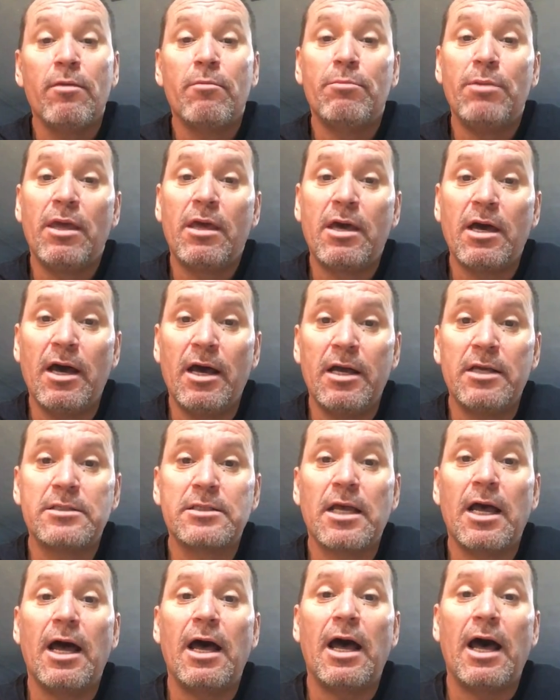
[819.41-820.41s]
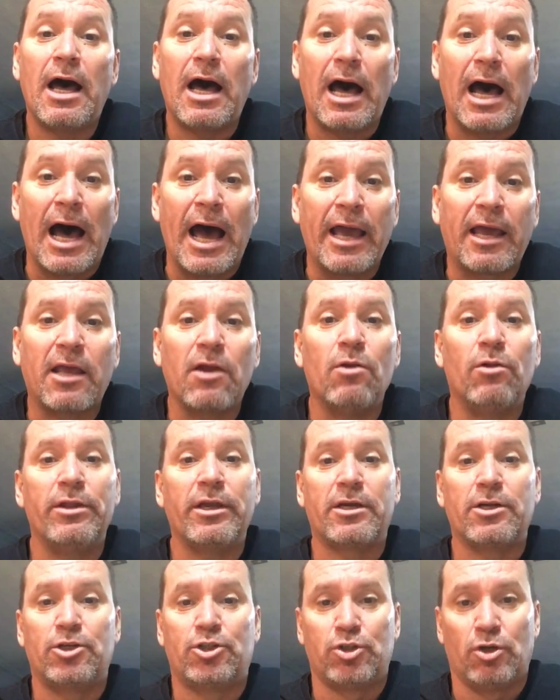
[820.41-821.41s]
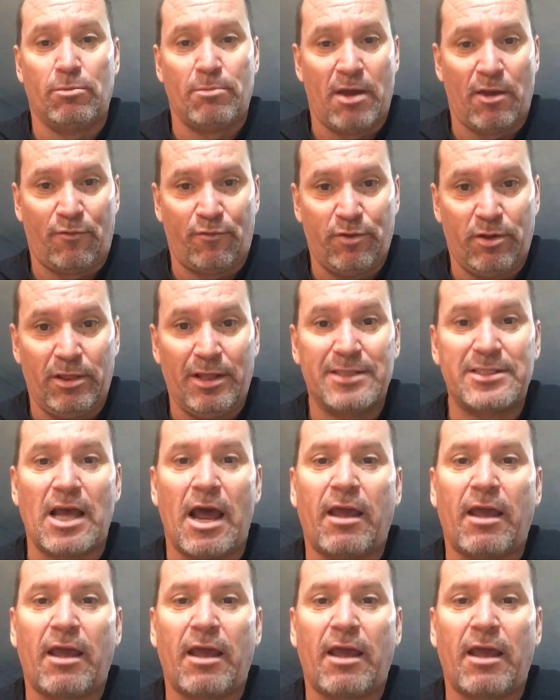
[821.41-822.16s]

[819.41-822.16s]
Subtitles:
Because I can only control my feelings.